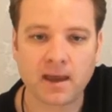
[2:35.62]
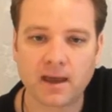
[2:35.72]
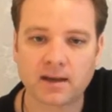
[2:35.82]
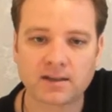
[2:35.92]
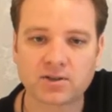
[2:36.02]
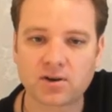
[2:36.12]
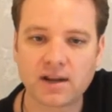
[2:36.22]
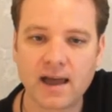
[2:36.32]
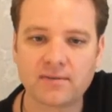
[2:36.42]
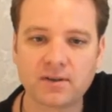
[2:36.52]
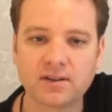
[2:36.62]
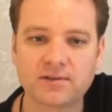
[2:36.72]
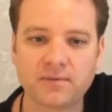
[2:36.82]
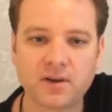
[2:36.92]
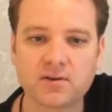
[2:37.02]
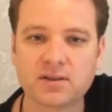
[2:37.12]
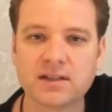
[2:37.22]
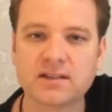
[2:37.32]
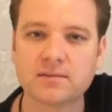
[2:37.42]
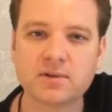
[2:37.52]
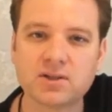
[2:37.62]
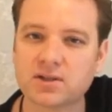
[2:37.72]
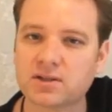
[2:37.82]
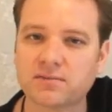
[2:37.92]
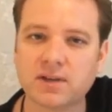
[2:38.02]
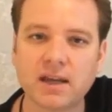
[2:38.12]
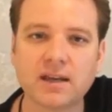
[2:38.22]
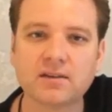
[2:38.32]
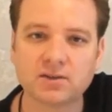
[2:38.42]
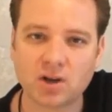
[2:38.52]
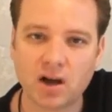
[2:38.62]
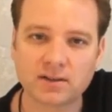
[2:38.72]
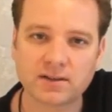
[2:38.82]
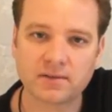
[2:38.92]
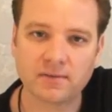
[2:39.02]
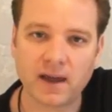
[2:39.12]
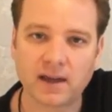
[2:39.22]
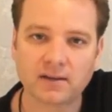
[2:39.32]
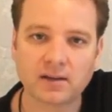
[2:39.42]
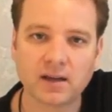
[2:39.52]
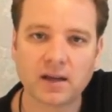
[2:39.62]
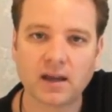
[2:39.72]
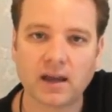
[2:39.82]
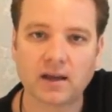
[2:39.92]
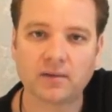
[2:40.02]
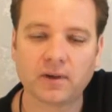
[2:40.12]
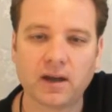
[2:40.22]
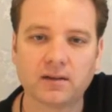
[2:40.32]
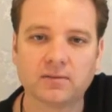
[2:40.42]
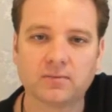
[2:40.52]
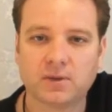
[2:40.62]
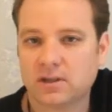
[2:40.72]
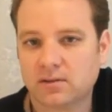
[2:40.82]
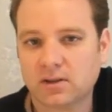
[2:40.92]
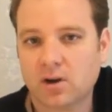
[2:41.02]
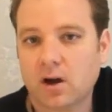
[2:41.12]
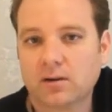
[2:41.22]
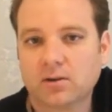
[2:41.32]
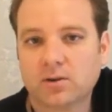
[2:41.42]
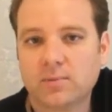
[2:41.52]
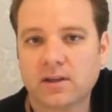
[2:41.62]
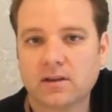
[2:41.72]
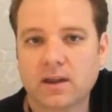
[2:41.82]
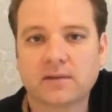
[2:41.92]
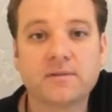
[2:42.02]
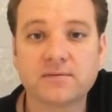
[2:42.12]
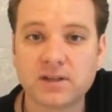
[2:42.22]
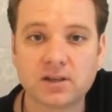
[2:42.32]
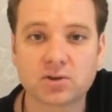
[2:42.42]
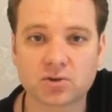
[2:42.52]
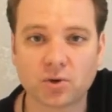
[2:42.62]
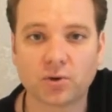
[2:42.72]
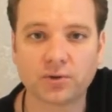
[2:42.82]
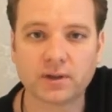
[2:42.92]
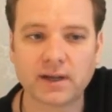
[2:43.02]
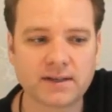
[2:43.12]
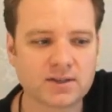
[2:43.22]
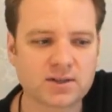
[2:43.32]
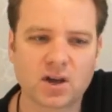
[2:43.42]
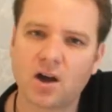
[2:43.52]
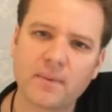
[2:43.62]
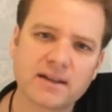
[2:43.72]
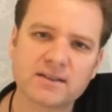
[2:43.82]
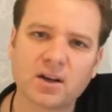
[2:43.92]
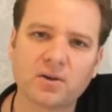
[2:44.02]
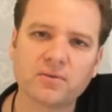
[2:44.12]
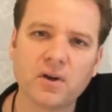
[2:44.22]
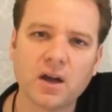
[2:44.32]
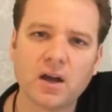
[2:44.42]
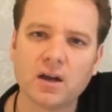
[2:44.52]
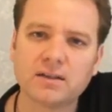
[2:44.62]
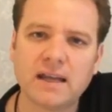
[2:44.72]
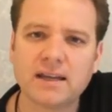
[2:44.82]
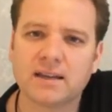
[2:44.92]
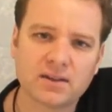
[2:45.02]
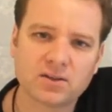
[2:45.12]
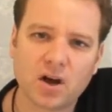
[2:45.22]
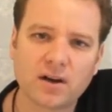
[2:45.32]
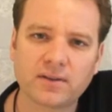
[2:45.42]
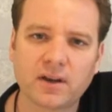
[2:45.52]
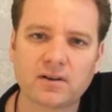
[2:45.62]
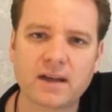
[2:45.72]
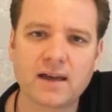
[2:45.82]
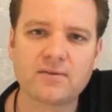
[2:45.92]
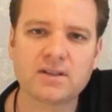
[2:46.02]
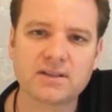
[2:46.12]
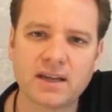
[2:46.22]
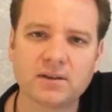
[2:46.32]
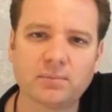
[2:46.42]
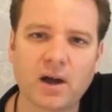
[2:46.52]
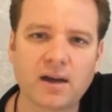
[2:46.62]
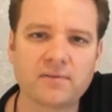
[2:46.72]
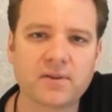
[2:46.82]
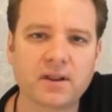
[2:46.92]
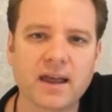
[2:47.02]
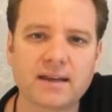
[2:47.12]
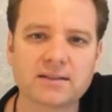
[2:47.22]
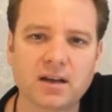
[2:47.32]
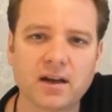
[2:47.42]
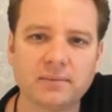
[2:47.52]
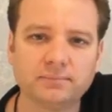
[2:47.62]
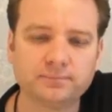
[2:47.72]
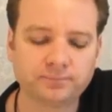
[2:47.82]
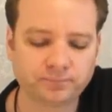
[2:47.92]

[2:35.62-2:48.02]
And I started having these fears and these images of taking the dog to the vet, and when the dog could be like 15 years old, and I just saw myself taking the dog there and having to say goodbye for the last time.